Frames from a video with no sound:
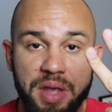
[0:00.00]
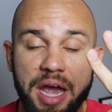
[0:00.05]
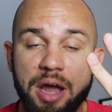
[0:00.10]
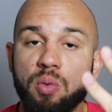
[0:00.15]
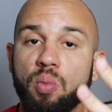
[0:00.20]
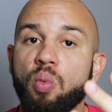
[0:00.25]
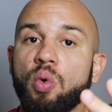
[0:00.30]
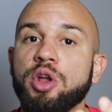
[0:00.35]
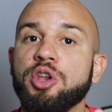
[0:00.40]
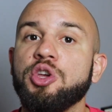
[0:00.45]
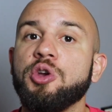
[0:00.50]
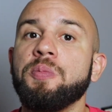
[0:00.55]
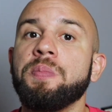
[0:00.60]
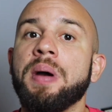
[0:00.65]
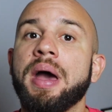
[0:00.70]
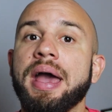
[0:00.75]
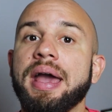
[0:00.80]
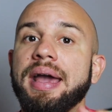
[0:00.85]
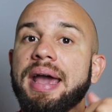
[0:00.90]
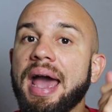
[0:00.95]
And when you
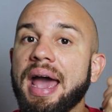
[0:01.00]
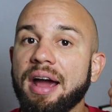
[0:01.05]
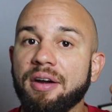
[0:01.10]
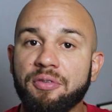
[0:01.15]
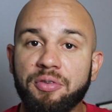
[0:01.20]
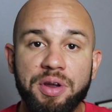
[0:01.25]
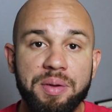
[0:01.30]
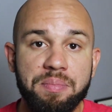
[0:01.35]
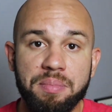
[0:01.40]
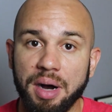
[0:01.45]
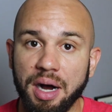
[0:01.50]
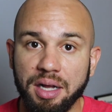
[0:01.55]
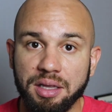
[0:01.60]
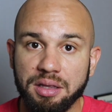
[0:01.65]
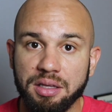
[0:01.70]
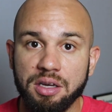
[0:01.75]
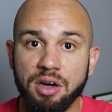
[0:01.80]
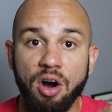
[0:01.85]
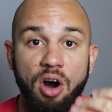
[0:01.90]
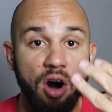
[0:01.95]
pay every
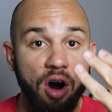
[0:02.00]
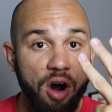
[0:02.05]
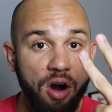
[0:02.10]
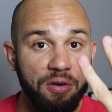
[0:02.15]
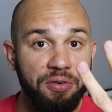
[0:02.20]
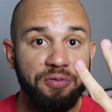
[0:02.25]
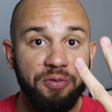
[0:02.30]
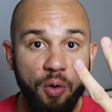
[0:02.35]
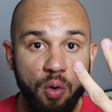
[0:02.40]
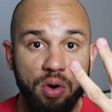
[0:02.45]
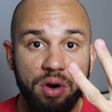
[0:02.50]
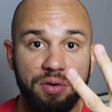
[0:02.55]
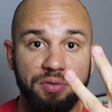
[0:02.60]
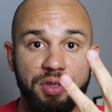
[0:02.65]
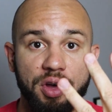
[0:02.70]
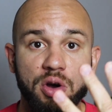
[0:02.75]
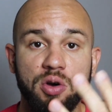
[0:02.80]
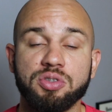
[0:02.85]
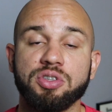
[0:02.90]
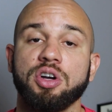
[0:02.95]
month, all 4 of
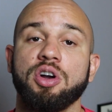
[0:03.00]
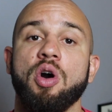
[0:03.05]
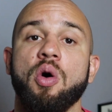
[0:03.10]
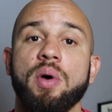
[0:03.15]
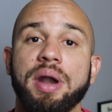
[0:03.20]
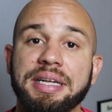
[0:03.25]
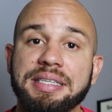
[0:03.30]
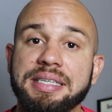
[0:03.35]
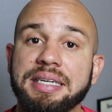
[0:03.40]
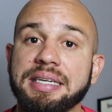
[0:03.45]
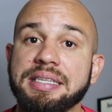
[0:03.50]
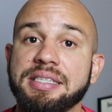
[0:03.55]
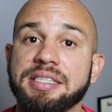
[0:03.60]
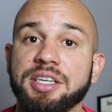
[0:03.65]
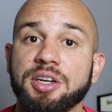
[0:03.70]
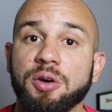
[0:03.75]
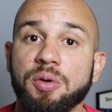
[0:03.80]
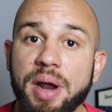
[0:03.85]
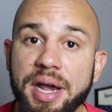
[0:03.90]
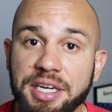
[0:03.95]
those are going into
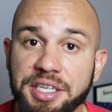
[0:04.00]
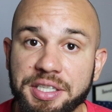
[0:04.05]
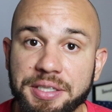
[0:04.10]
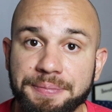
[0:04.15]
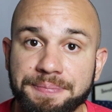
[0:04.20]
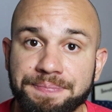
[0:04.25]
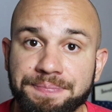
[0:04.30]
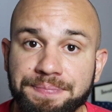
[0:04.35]
consideration.